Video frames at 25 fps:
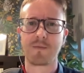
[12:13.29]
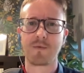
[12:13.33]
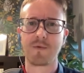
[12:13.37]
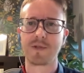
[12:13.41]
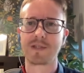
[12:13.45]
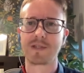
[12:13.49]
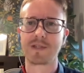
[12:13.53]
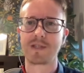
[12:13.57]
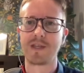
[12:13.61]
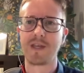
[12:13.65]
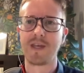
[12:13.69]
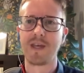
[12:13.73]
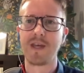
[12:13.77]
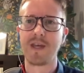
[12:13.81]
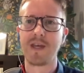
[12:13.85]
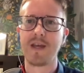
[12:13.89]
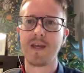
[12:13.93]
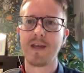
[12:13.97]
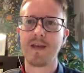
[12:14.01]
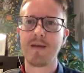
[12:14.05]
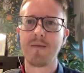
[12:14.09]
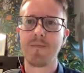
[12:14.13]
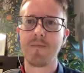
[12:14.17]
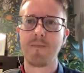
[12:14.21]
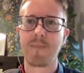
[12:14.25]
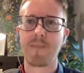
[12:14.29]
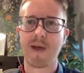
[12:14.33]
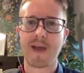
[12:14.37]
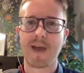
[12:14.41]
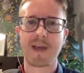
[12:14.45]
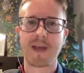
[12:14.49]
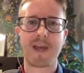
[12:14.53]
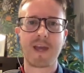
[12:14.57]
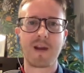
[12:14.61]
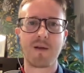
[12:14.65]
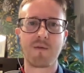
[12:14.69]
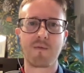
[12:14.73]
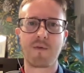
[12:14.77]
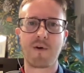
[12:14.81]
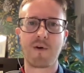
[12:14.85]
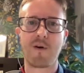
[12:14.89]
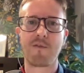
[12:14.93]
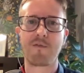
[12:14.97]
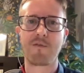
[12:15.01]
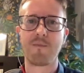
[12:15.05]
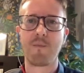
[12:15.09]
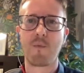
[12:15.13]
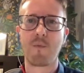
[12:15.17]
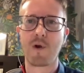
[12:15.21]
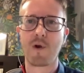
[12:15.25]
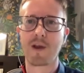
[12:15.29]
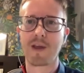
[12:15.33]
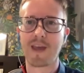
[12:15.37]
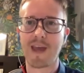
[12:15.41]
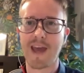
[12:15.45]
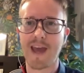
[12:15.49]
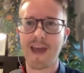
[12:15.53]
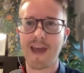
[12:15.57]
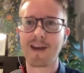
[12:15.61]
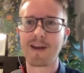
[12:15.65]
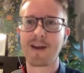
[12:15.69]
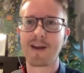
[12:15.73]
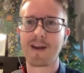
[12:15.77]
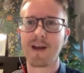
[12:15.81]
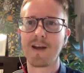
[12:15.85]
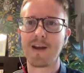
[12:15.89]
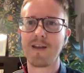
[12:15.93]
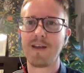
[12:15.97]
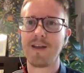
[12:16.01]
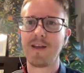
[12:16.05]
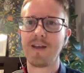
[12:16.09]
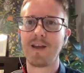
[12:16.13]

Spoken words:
we see banking evolve more in Canada,